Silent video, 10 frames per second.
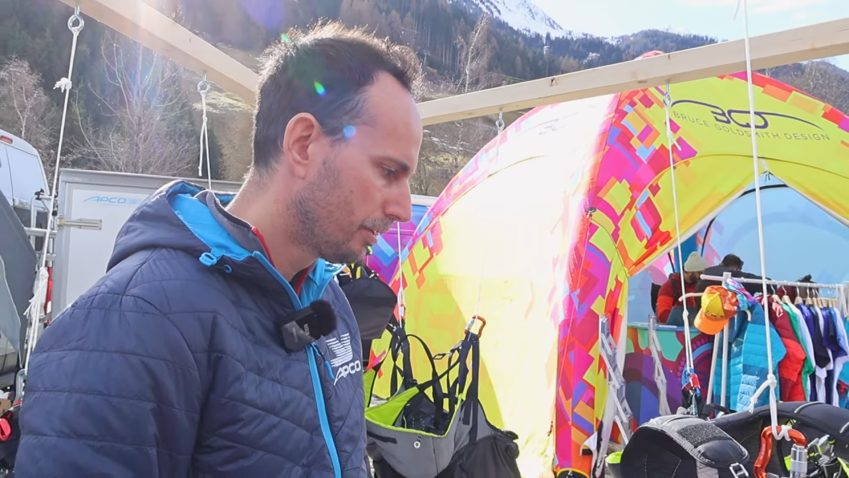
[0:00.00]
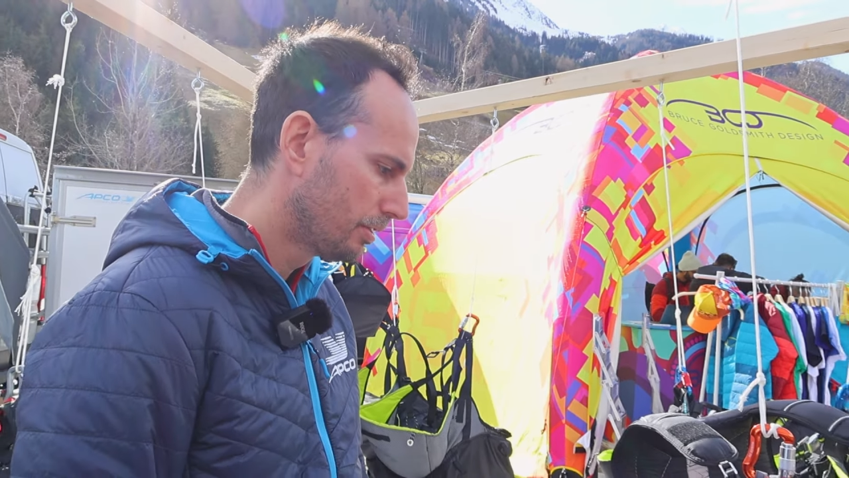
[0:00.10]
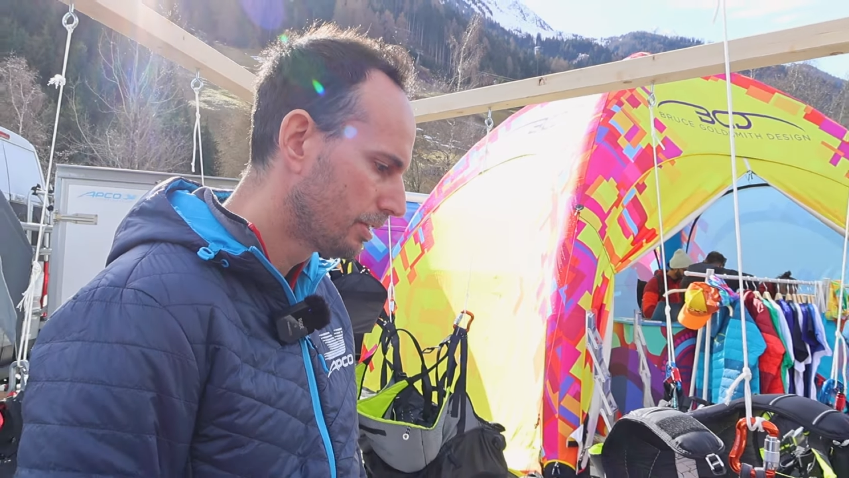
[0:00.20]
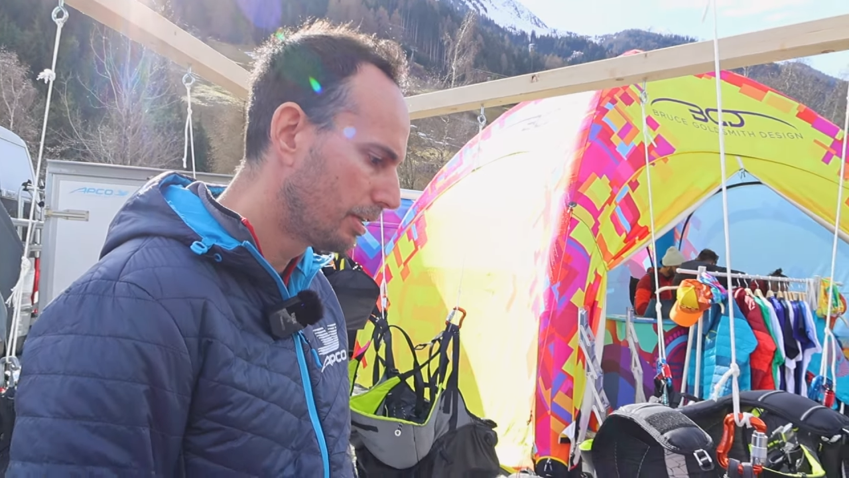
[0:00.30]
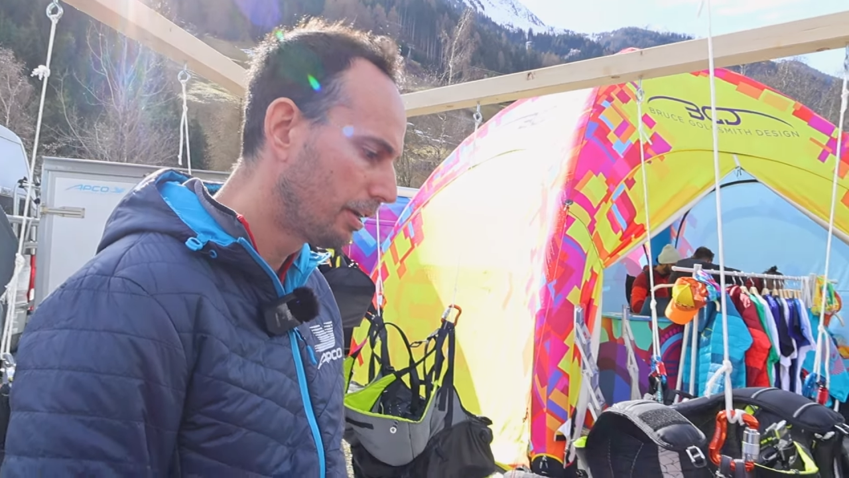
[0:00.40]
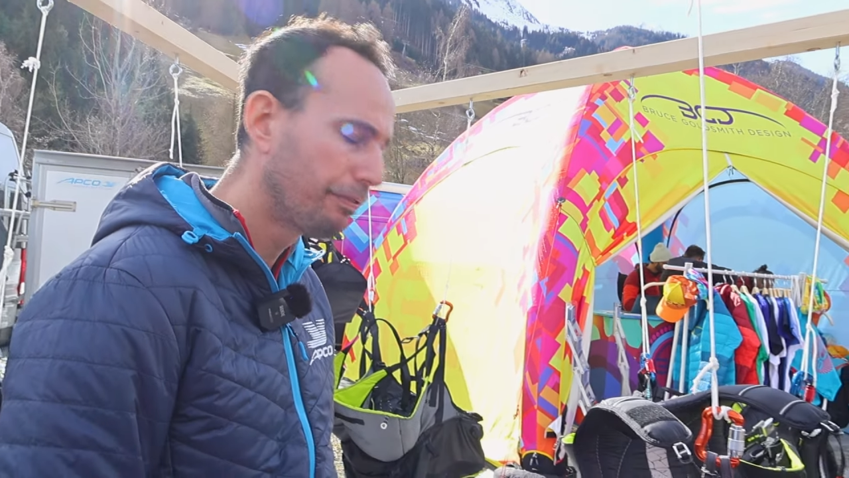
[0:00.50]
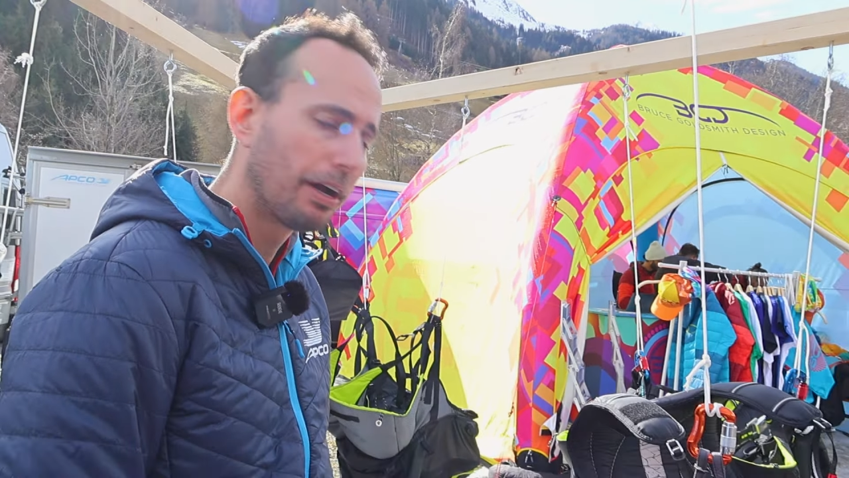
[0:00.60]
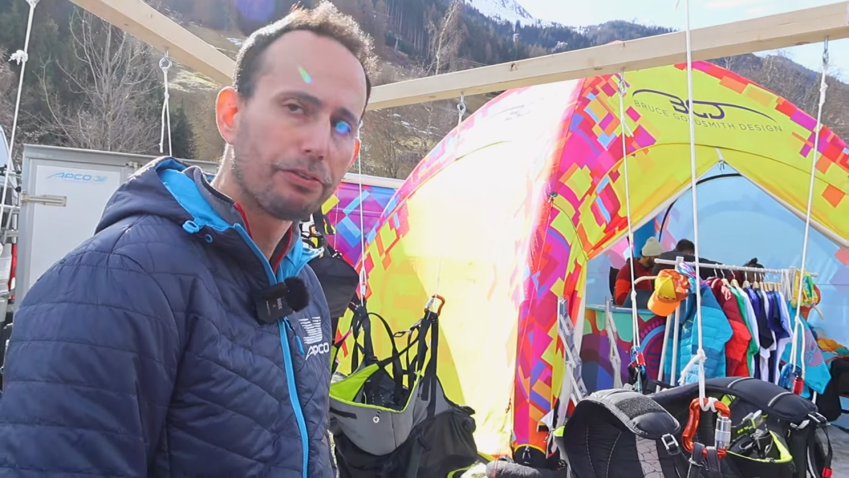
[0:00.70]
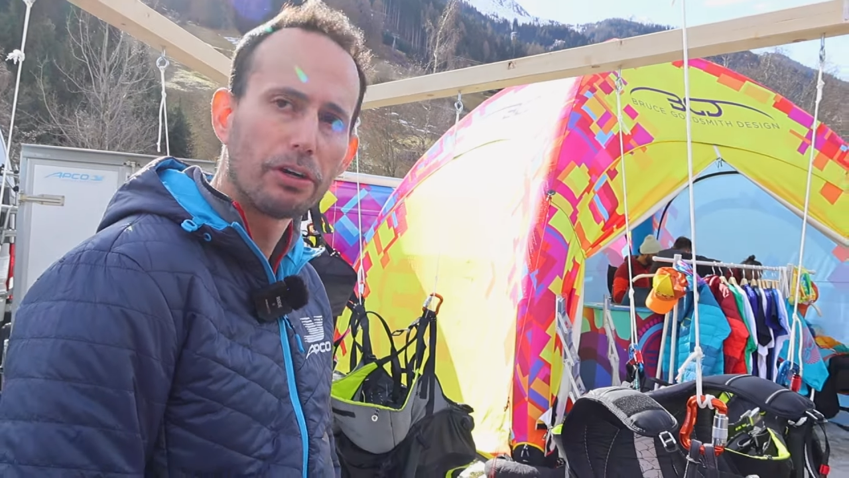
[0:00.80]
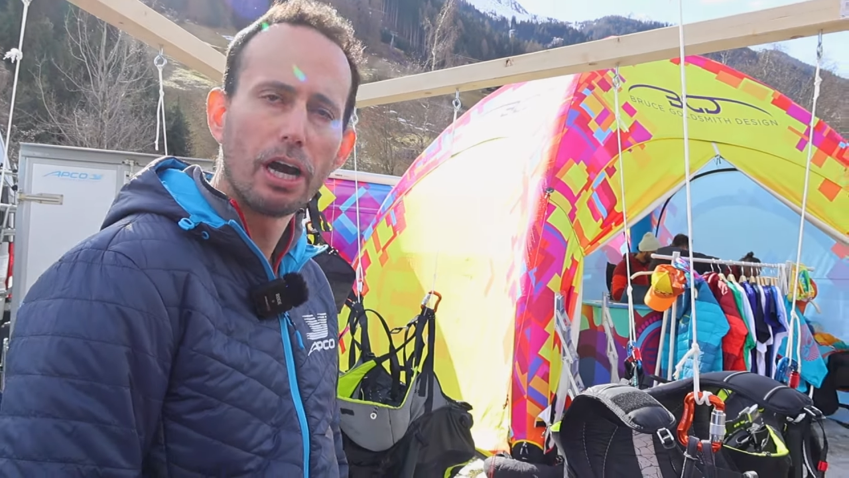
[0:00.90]

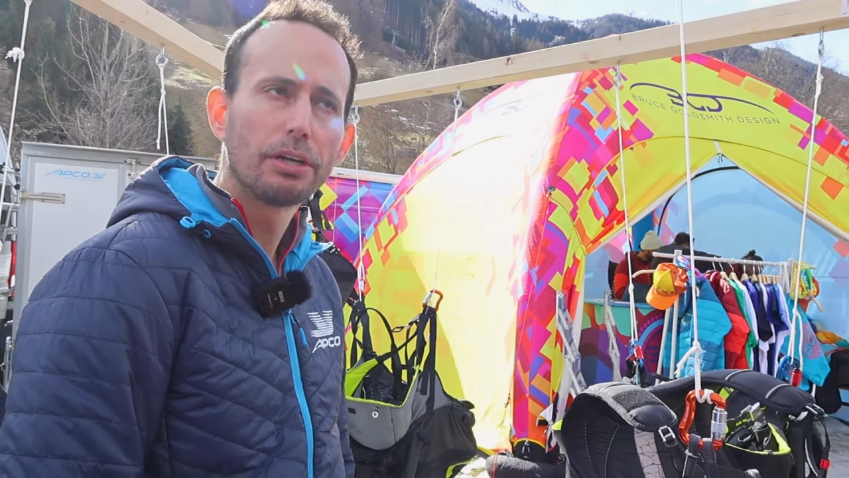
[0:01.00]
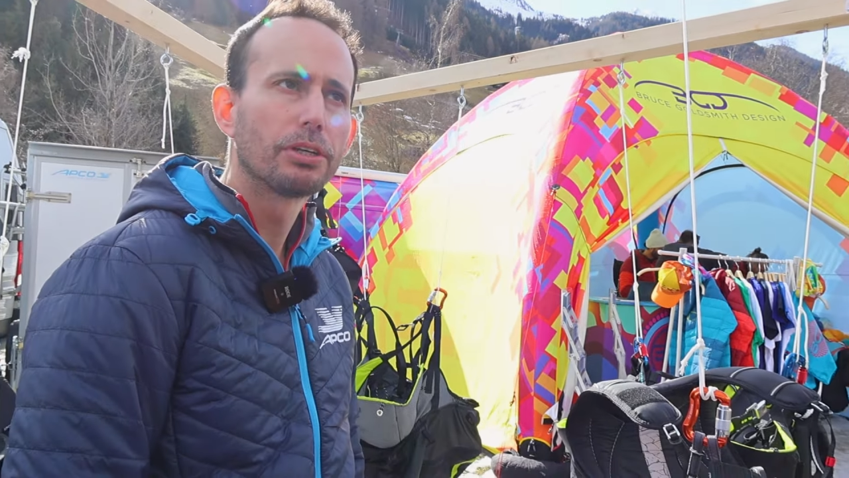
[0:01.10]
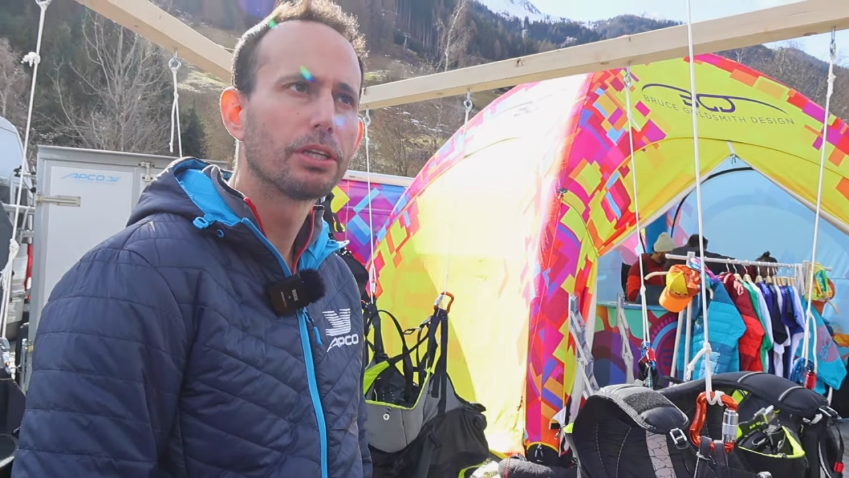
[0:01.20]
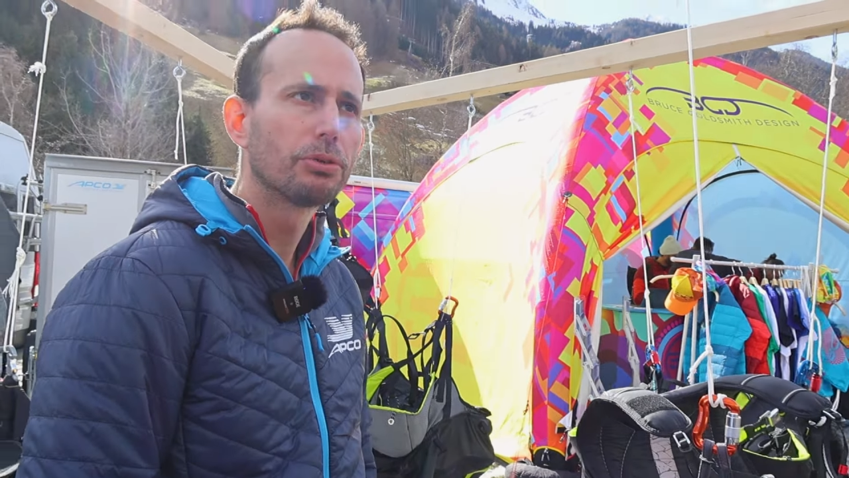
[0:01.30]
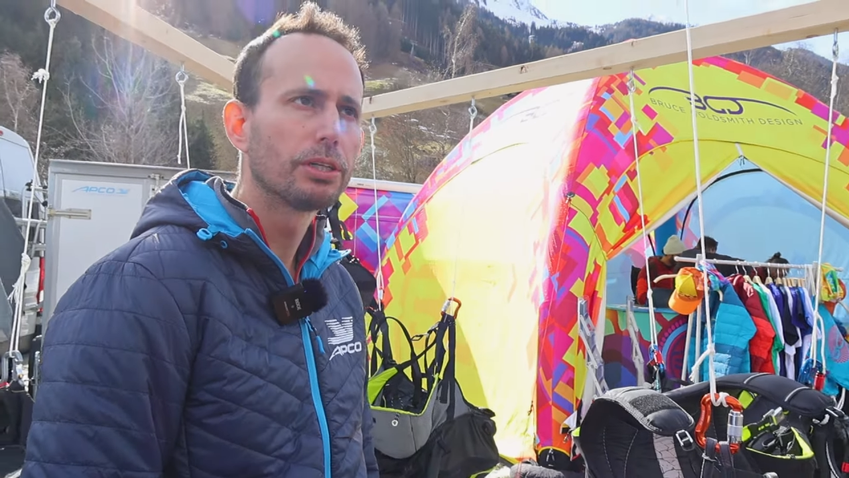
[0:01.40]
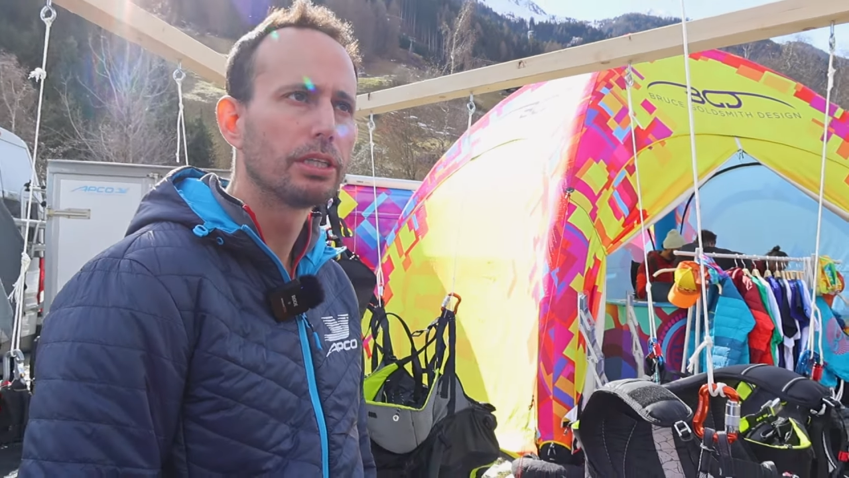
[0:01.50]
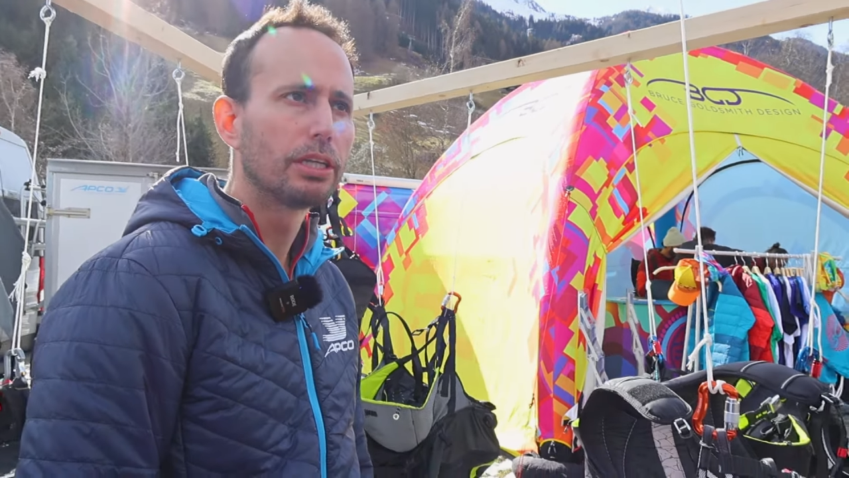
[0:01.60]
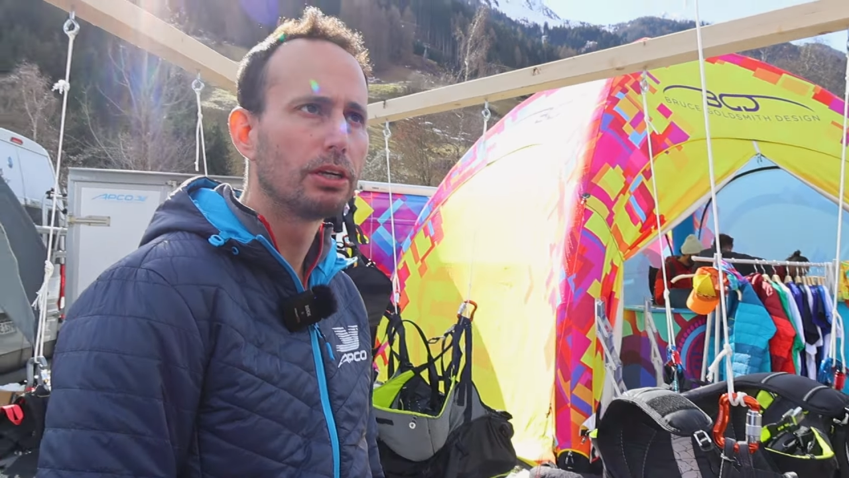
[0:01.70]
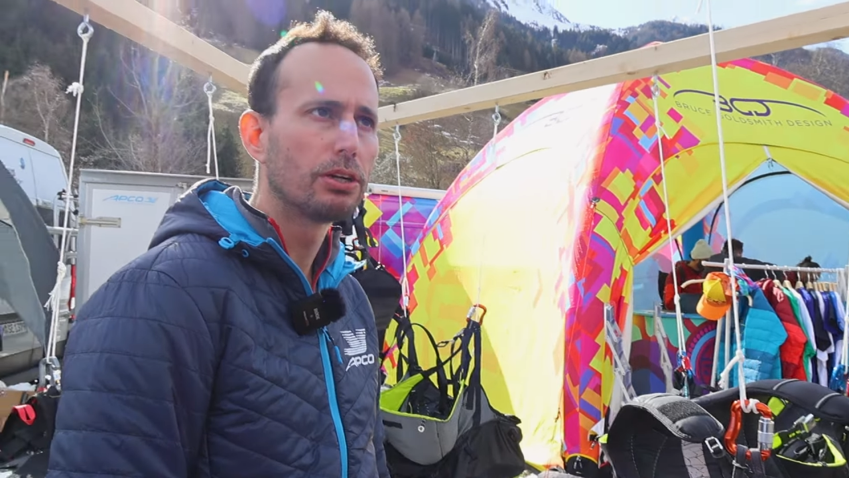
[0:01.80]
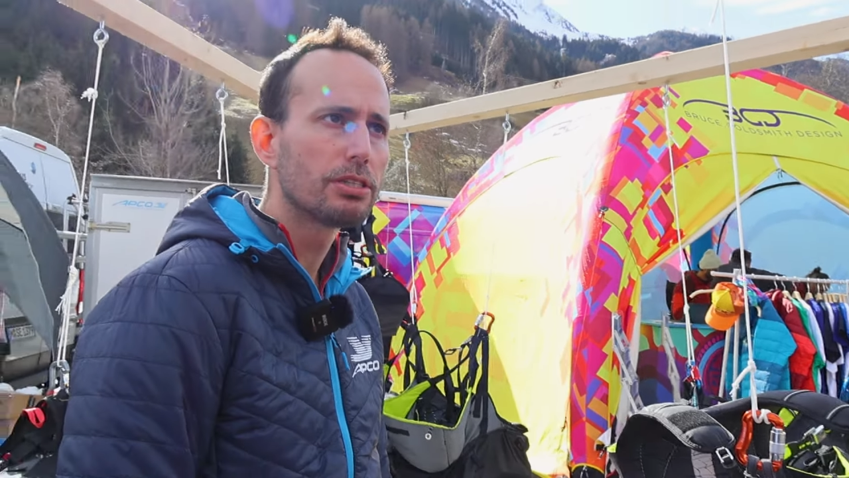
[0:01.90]
Certified for 120
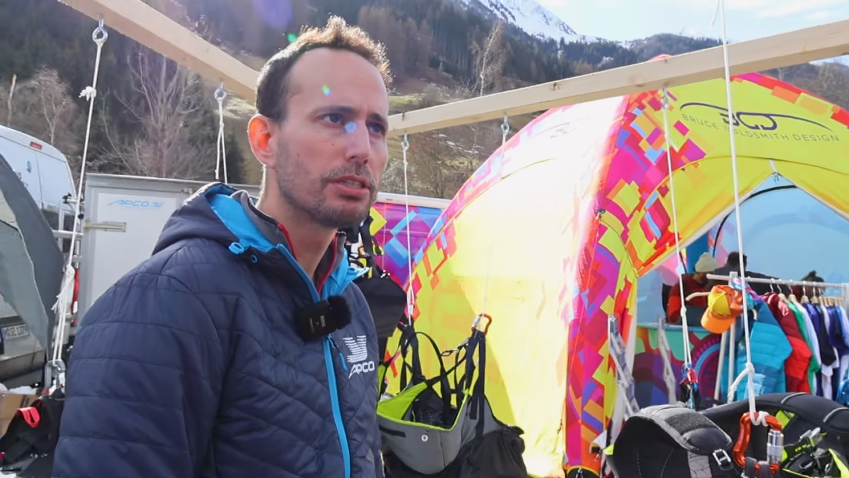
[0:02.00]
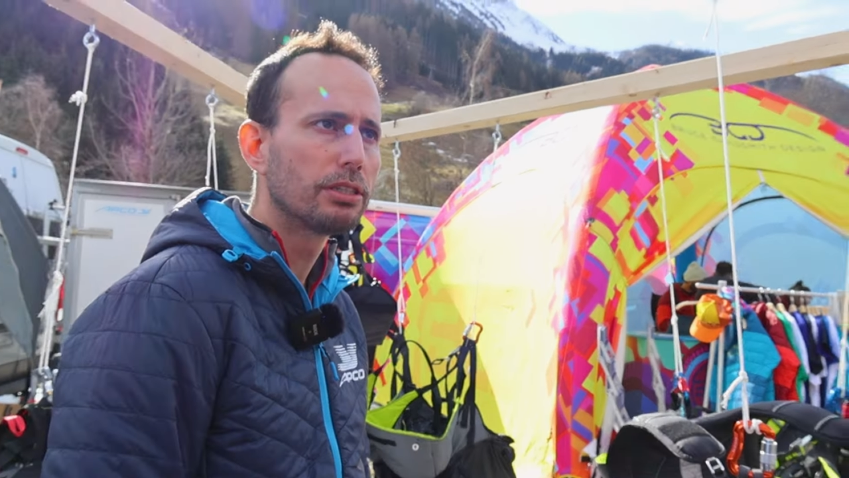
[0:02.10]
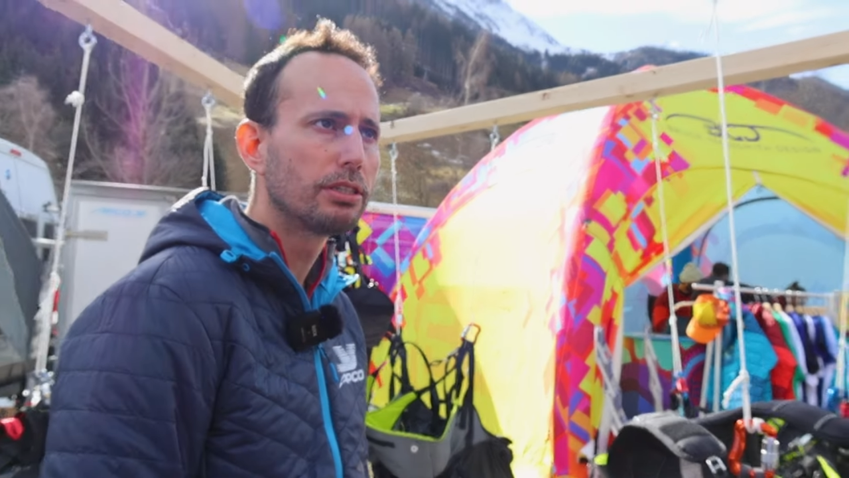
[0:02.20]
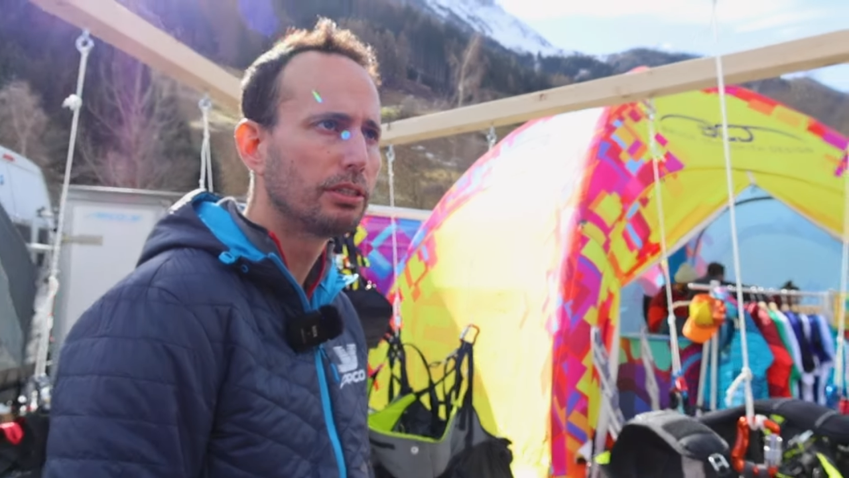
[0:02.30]
kilos,